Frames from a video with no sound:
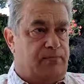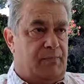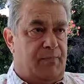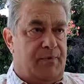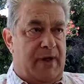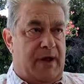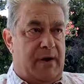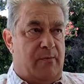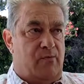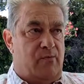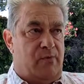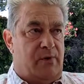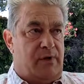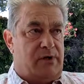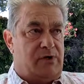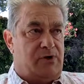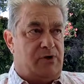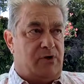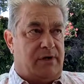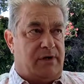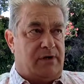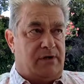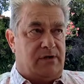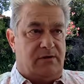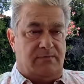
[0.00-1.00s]
Then we
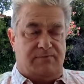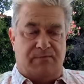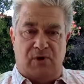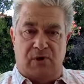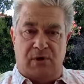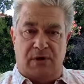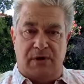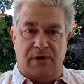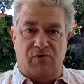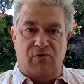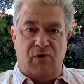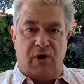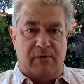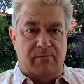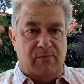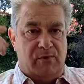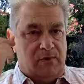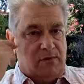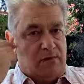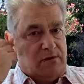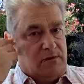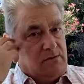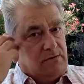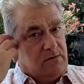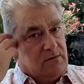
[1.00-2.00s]
took it to Bernie
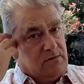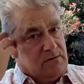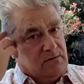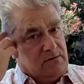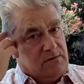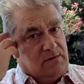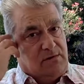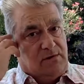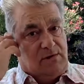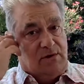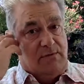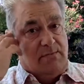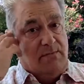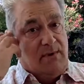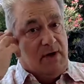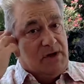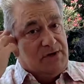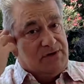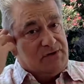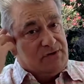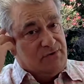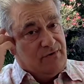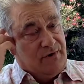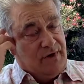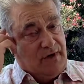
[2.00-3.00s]
Grundman to
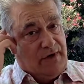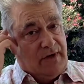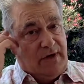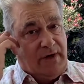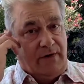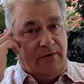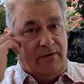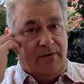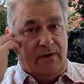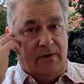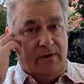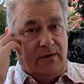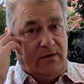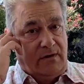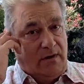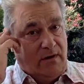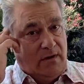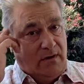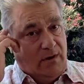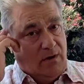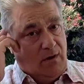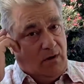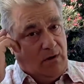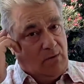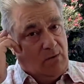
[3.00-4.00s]
master it here
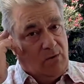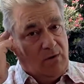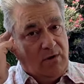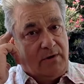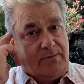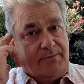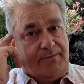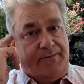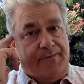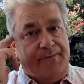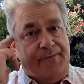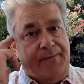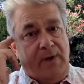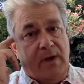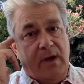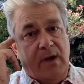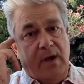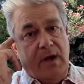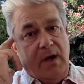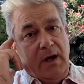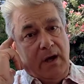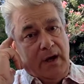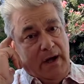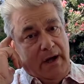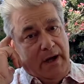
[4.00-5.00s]
in Hollywood.
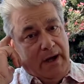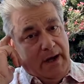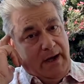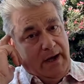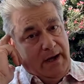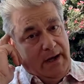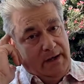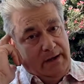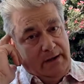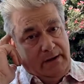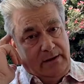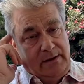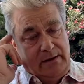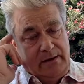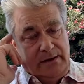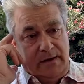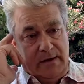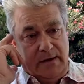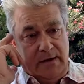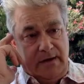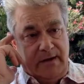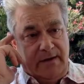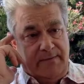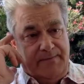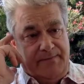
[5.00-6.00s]
And
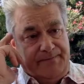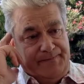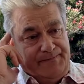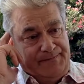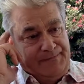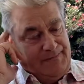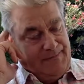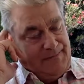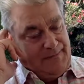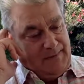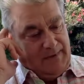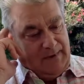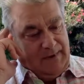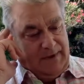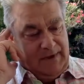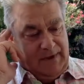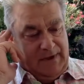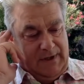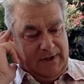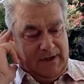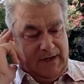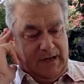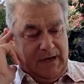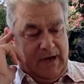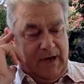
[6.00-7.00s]

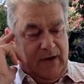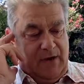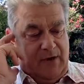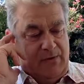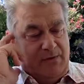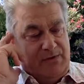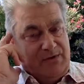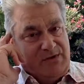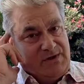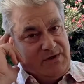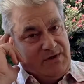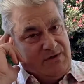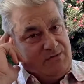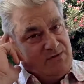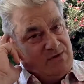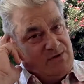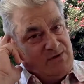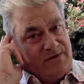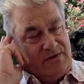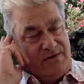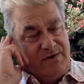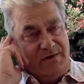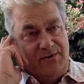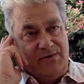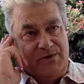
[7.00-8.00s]
you know, it was
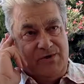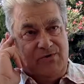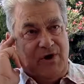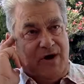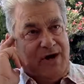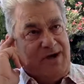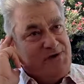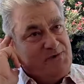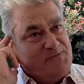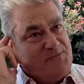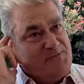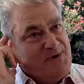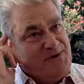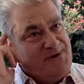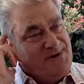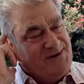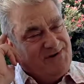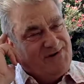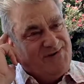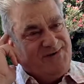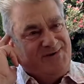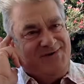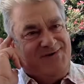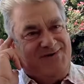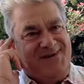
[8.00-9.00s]
a great experience
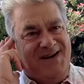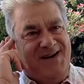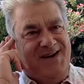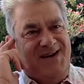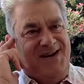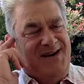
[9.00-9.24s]
because